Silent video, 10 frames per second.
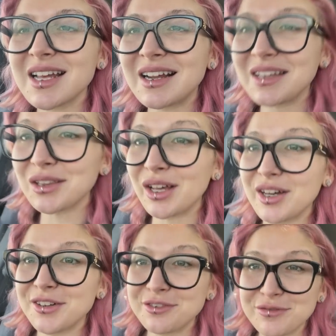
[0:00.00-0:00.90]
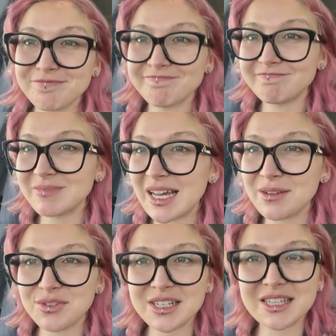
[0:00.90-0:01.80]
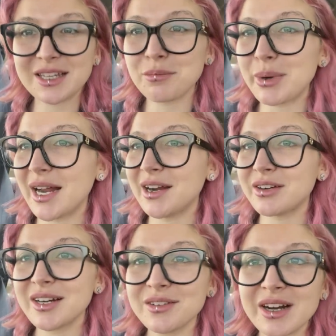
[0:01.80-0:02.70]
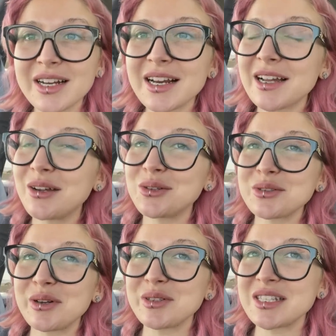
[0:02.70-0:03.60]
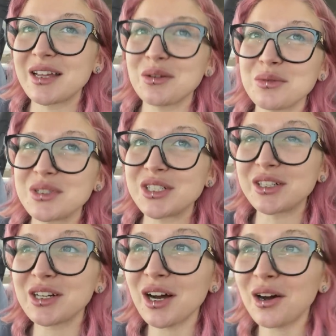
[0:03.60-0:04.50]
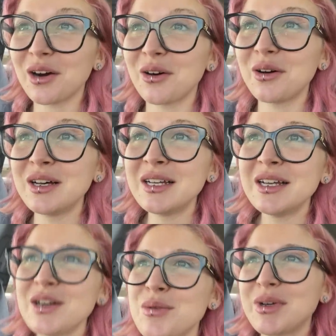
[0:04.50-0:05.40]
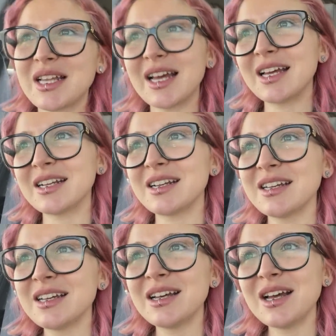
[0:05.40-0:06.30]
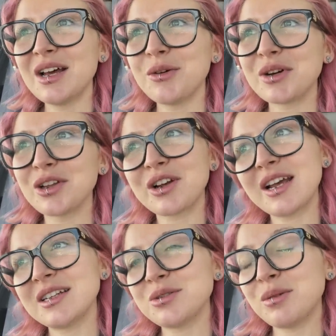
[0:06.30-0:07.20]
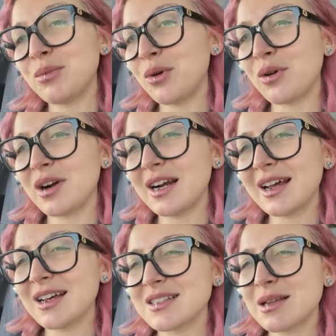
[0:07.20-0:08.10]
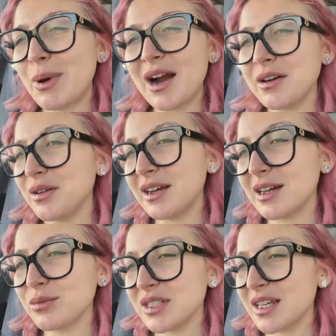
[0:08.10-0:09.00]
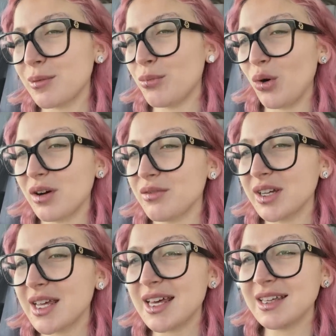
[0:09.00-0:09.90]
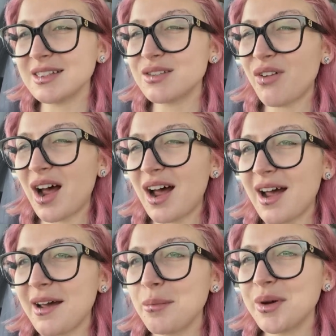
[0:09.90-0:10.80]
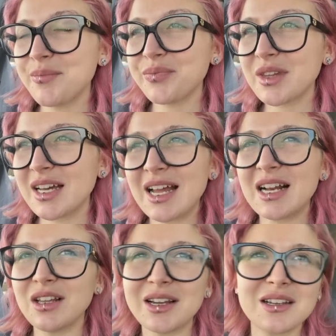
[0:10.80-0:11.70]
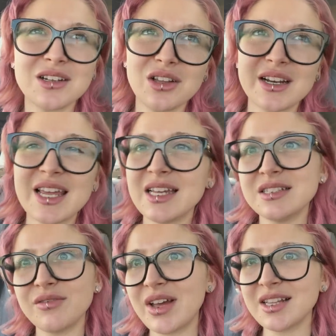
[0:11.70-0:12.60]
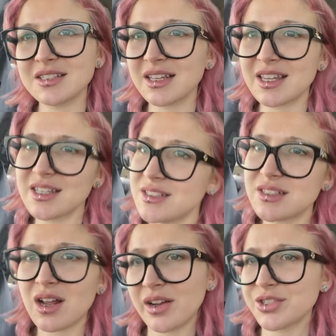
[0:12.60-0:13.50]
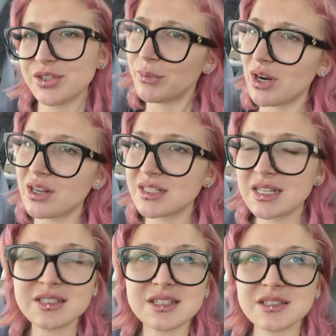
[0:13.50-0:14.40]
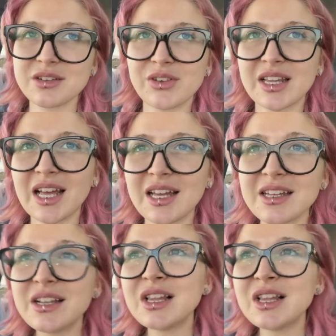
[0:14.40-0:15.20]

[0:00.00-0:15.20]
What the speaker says: and I love everything pirate right now. So I was like, we should go. But then we were looking into it more and I guess the pirate weekend was like more of a kids vibe. They had like a lot of kids events, like kids costume contests and stuff like that,